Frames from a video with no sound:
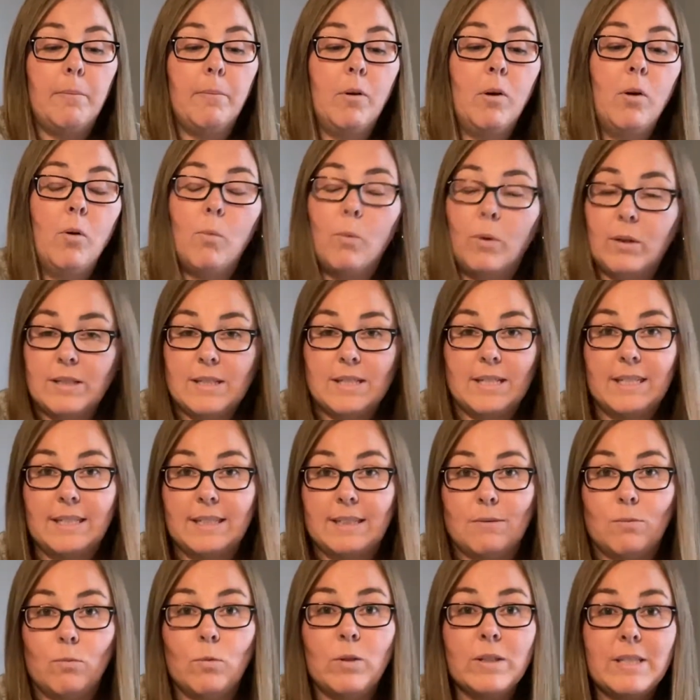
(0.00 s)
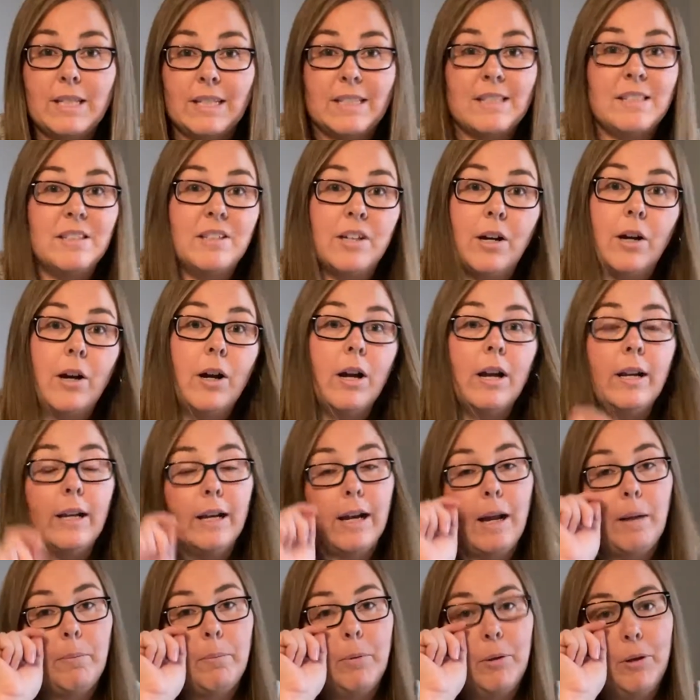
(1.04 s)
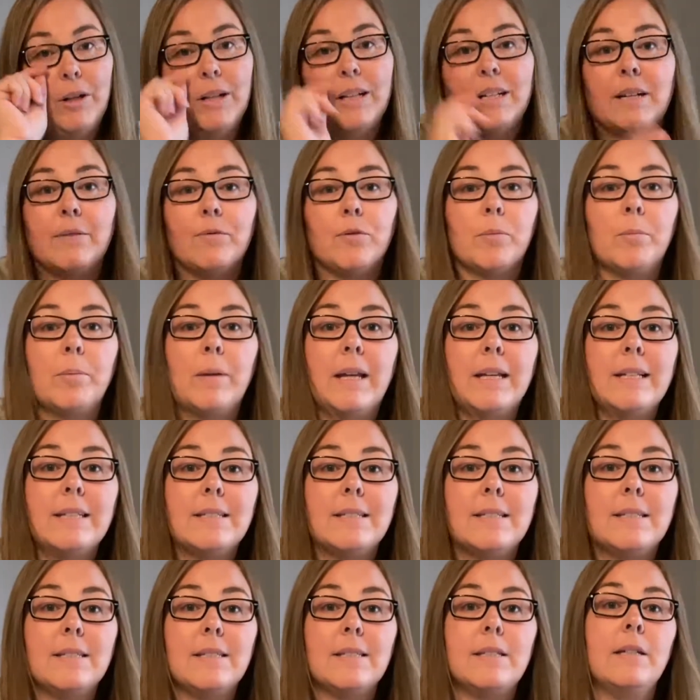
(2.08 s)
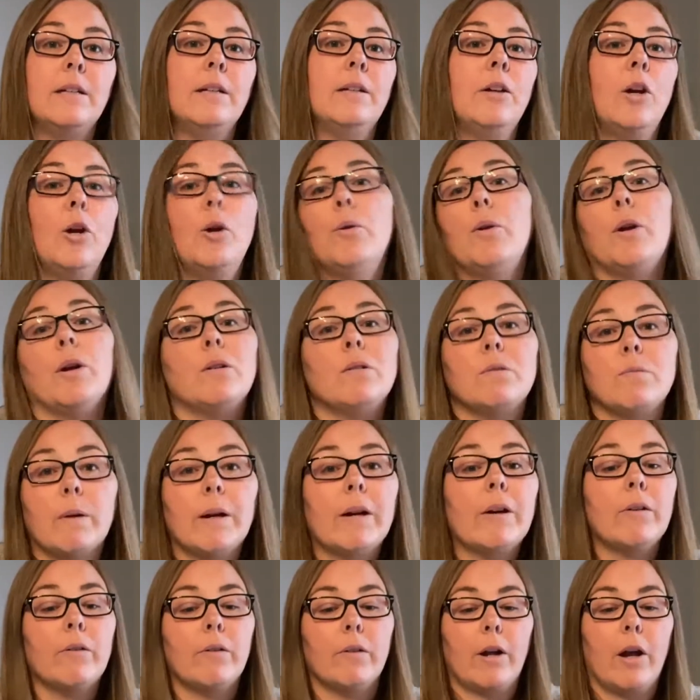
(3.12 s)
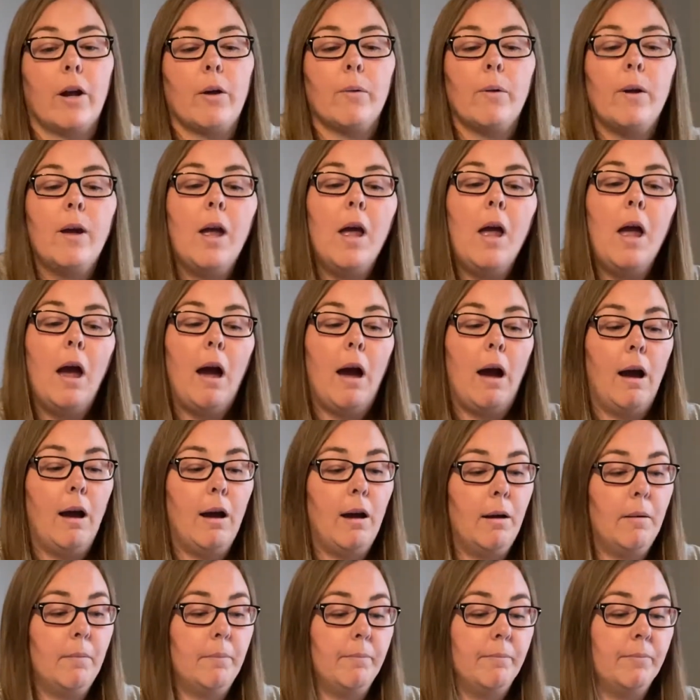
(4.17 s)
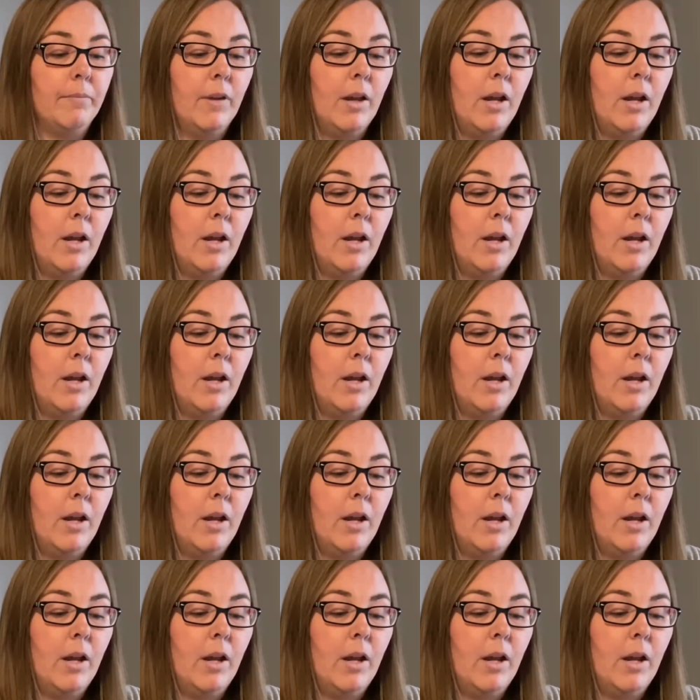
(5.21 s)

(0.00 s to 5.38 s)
Once it's done and I put it different places, who knows where it'll go.